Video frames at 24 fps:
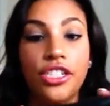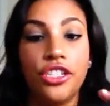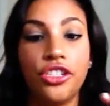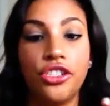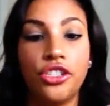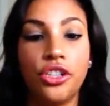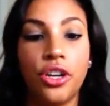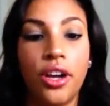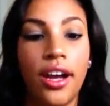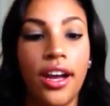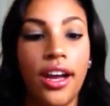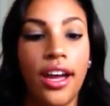to
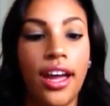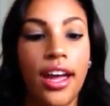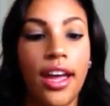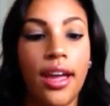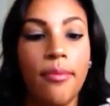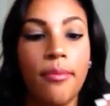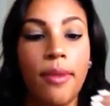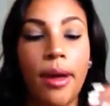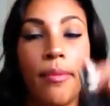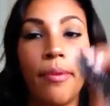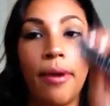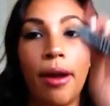try
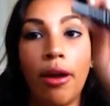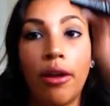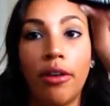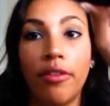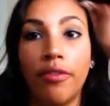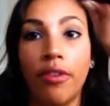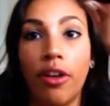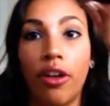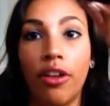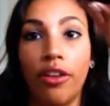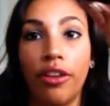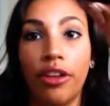my Power
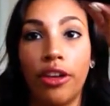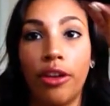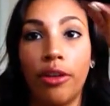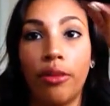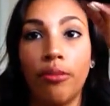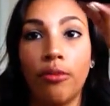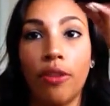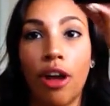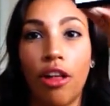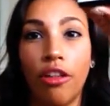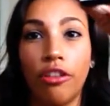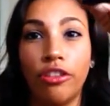
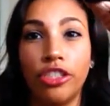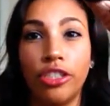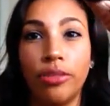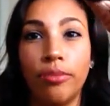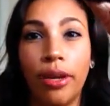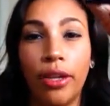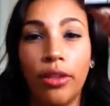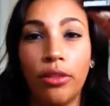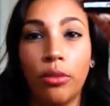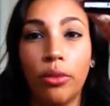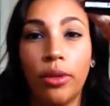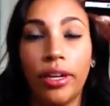Volume Collagen
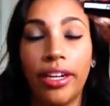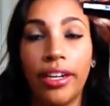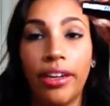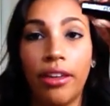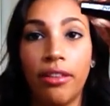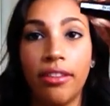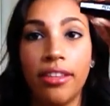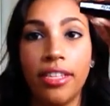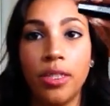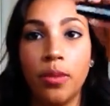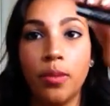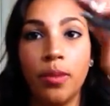by
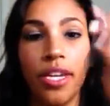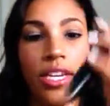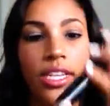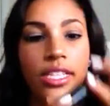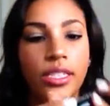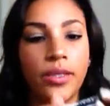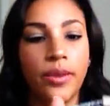L'Oreal this week.